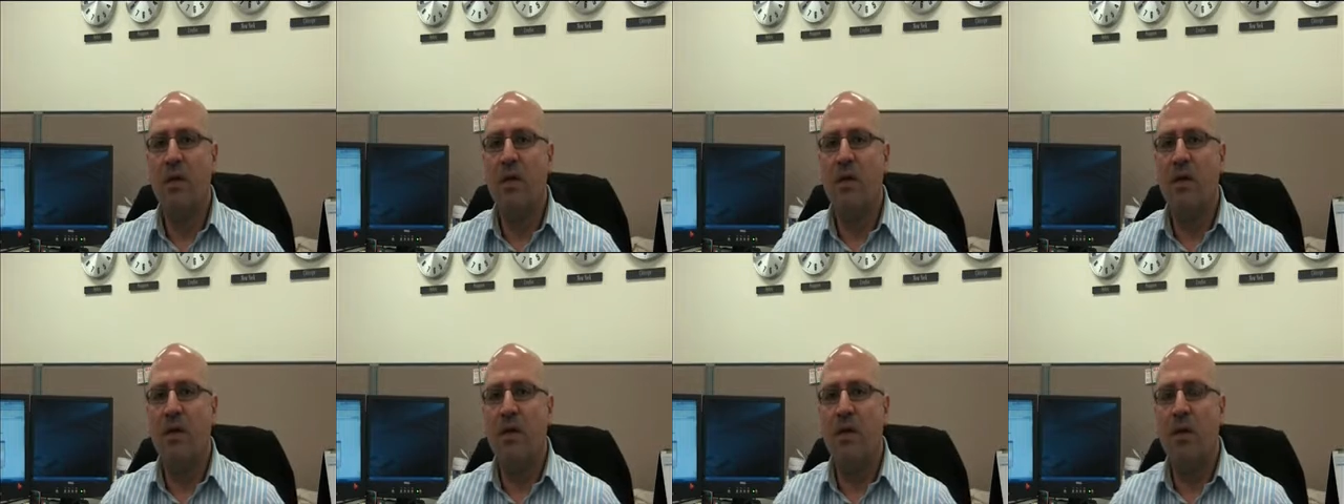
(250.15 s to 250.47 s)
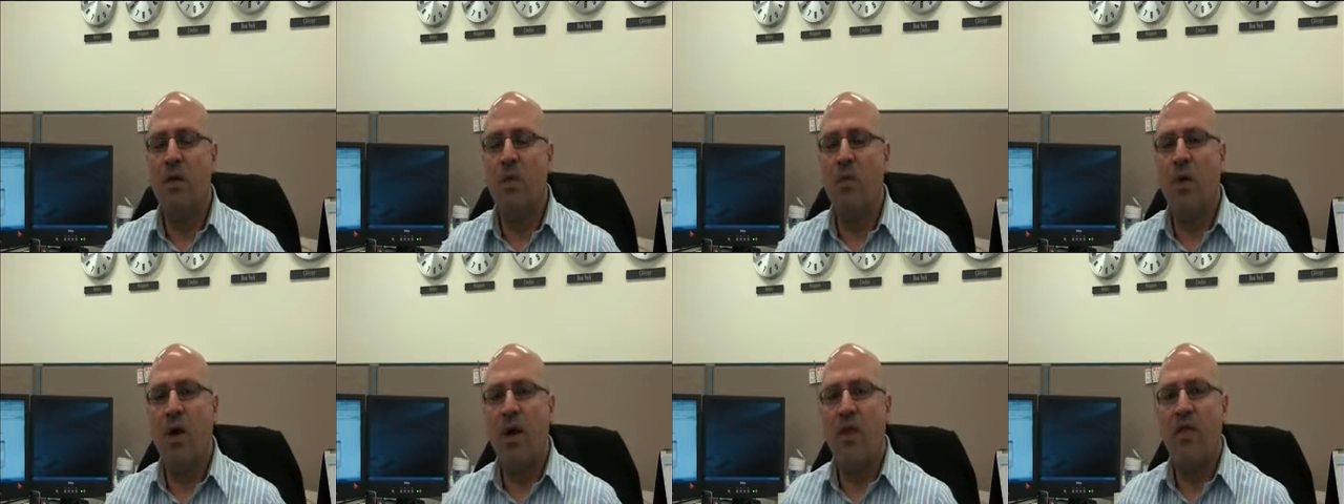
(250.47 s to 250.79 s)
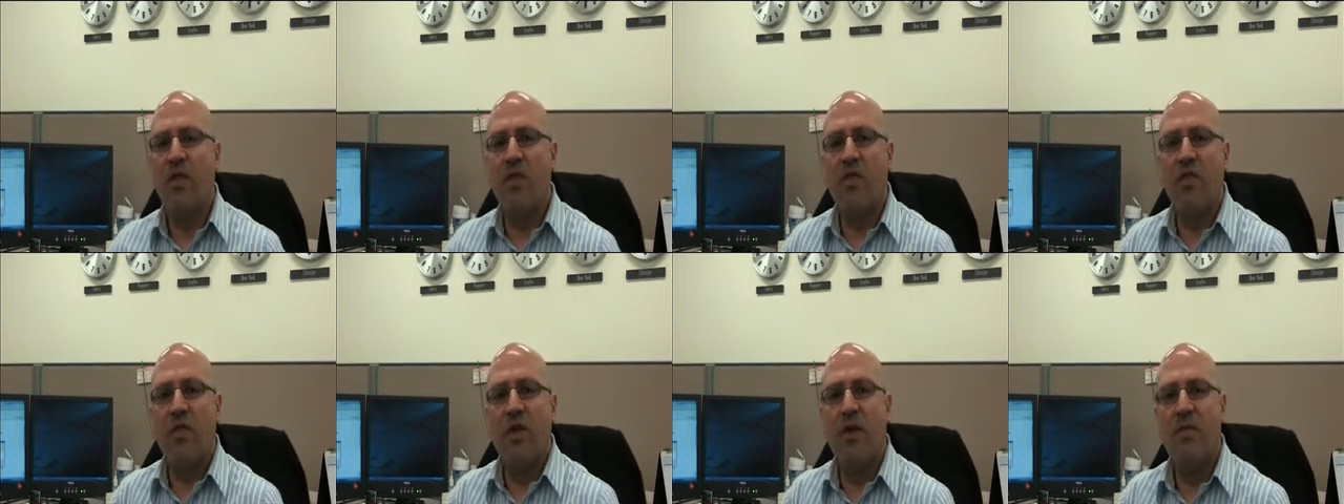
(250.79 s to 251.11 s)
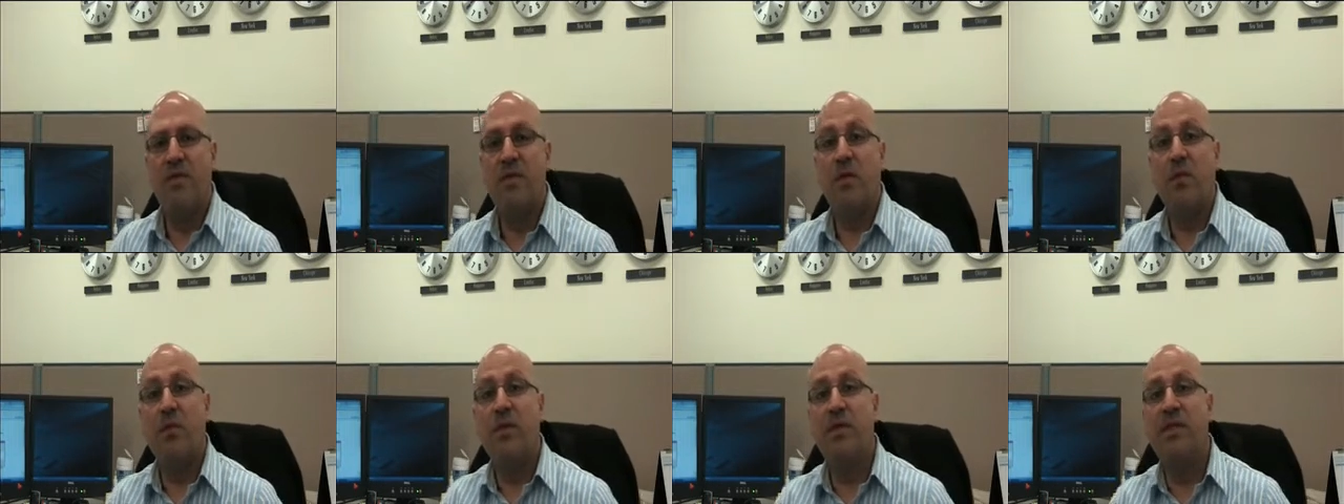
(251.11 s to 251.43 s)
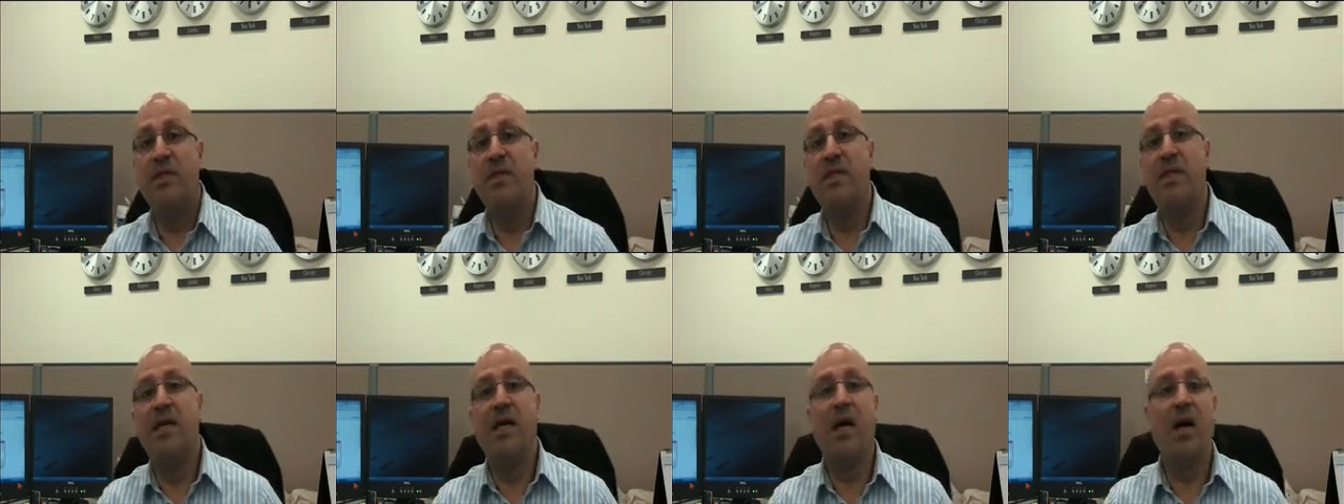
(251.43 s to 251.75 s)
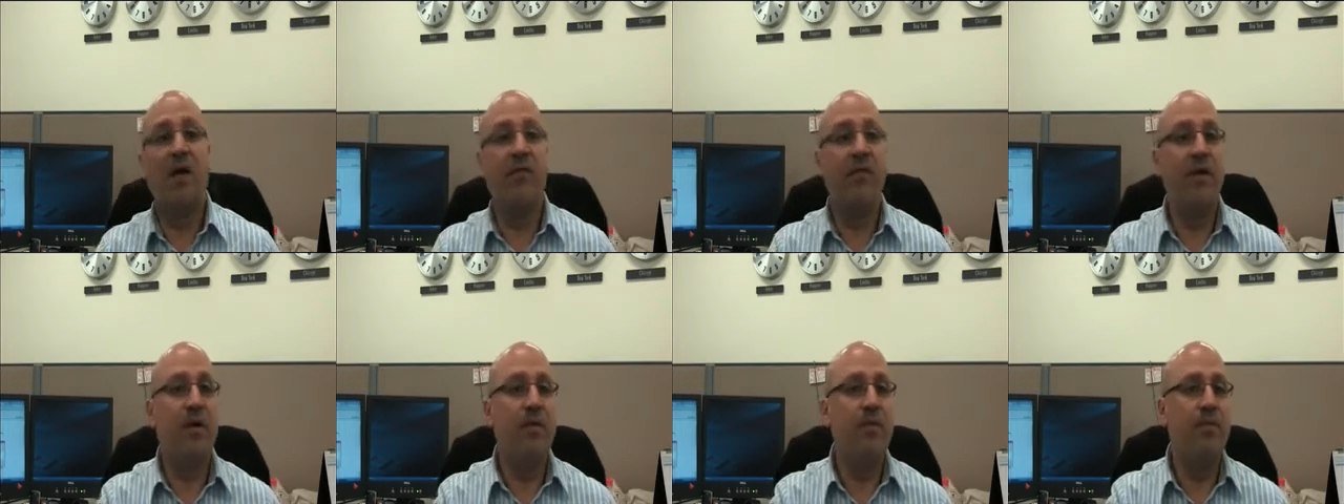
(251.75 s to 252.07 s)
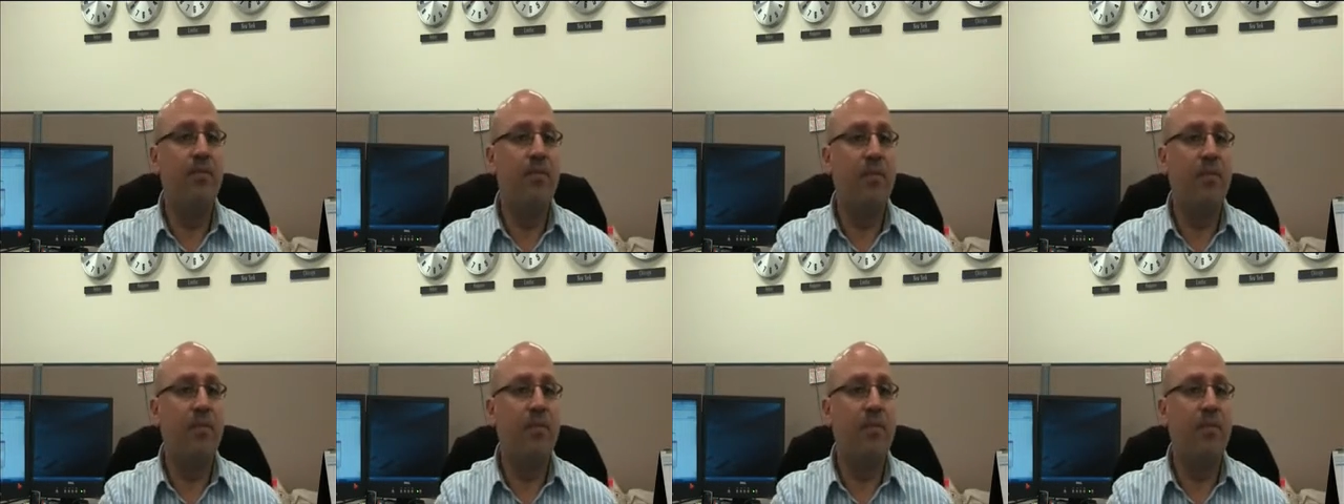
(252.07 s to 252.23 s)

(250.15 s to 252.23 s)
One of the themes that we did cover